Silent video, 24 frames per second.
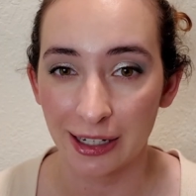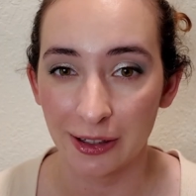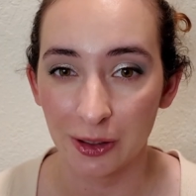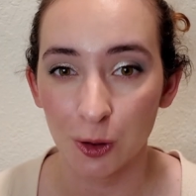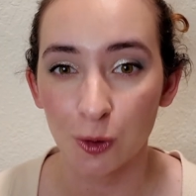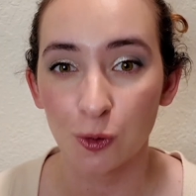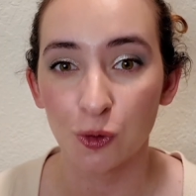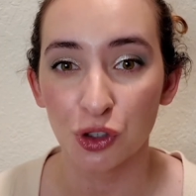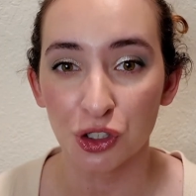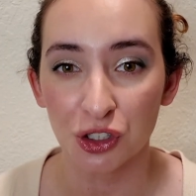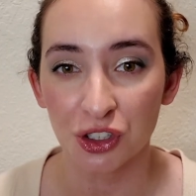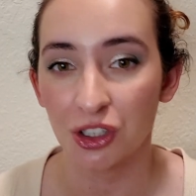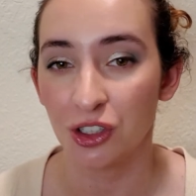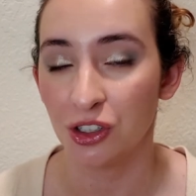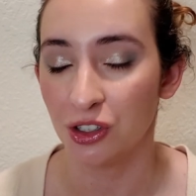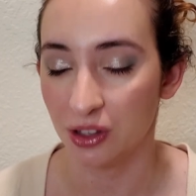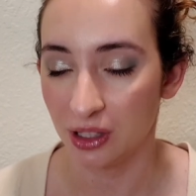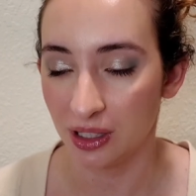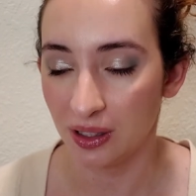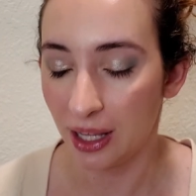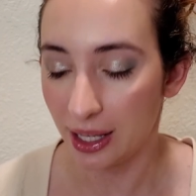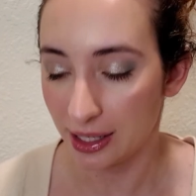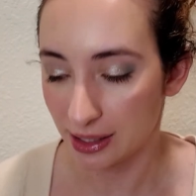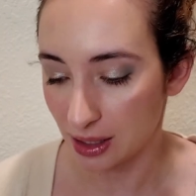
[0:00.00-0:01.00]
I know for sure
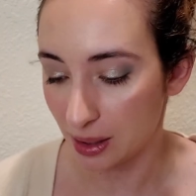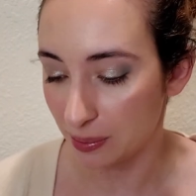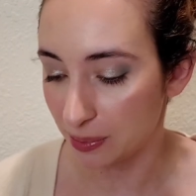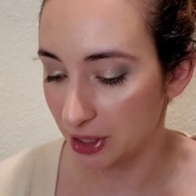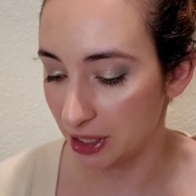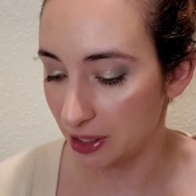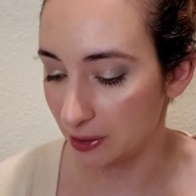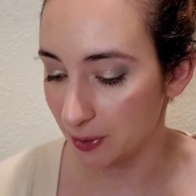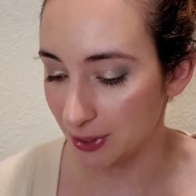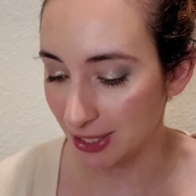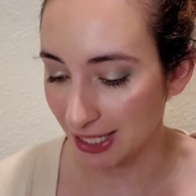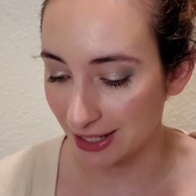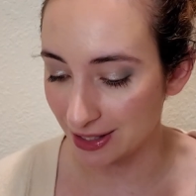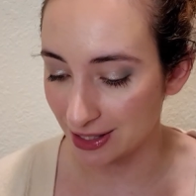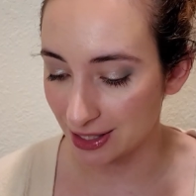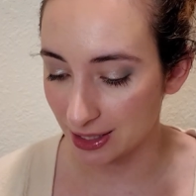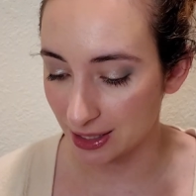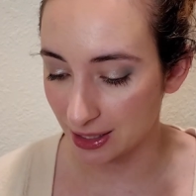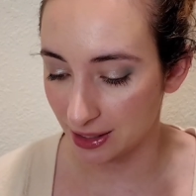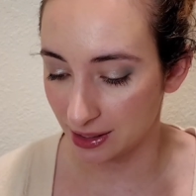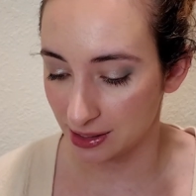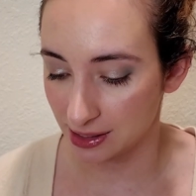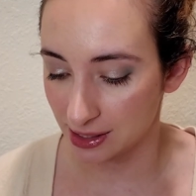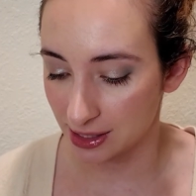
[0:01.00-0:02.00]
the last update I was at
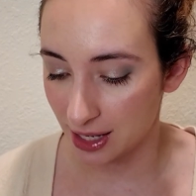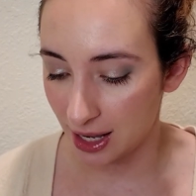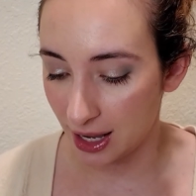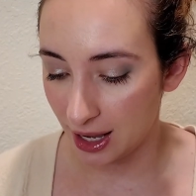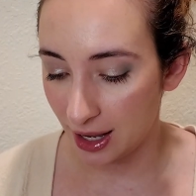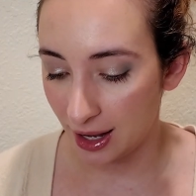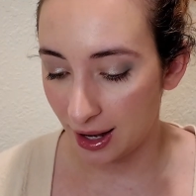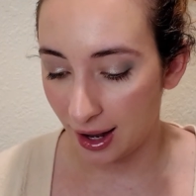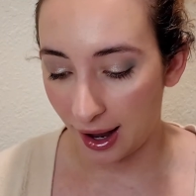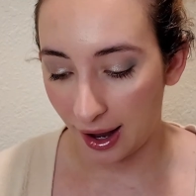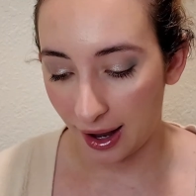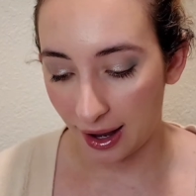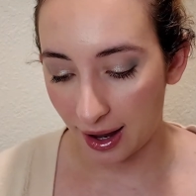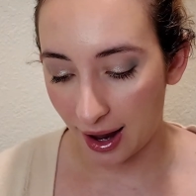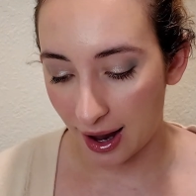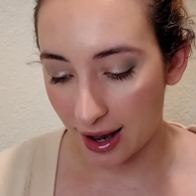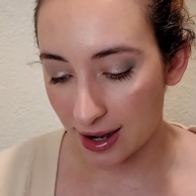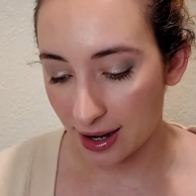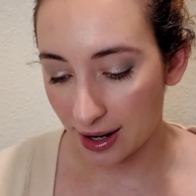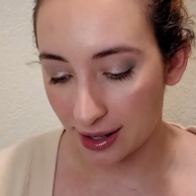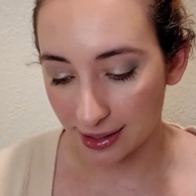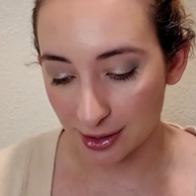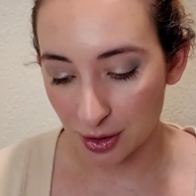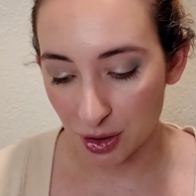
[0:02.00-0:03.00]
6,
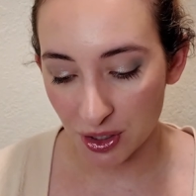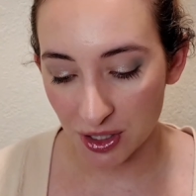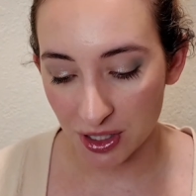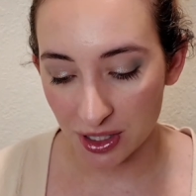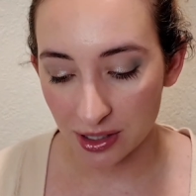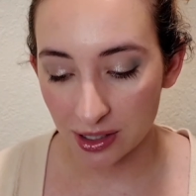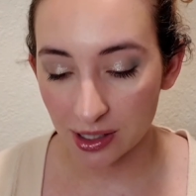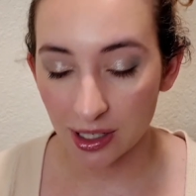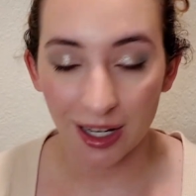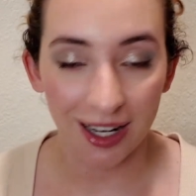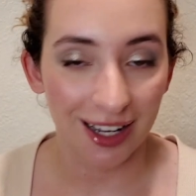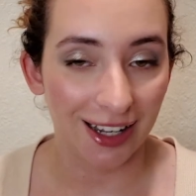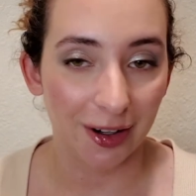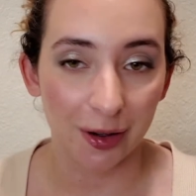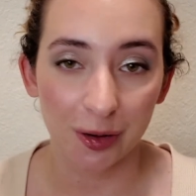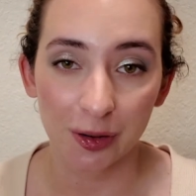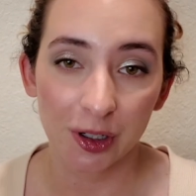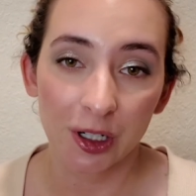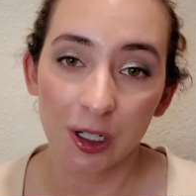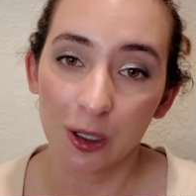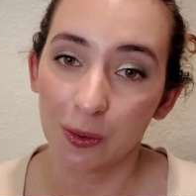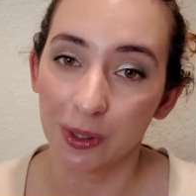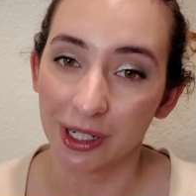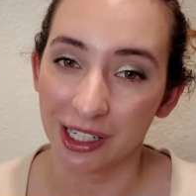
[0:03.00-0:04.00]
and I
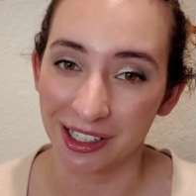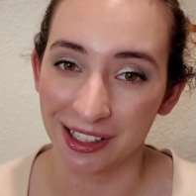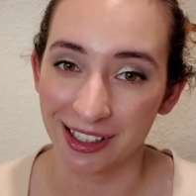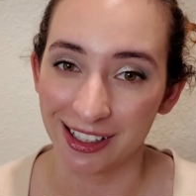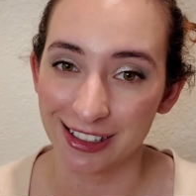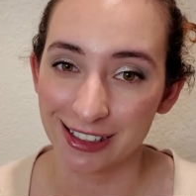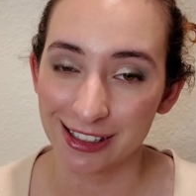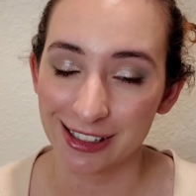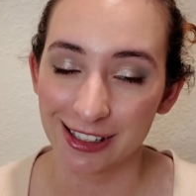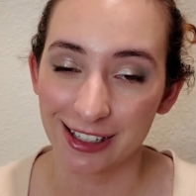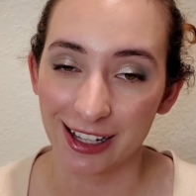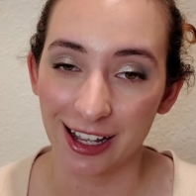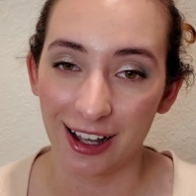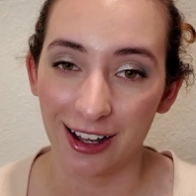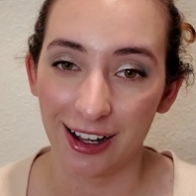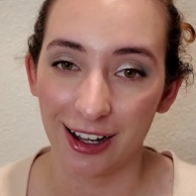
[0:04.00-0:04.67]
don't know what it is.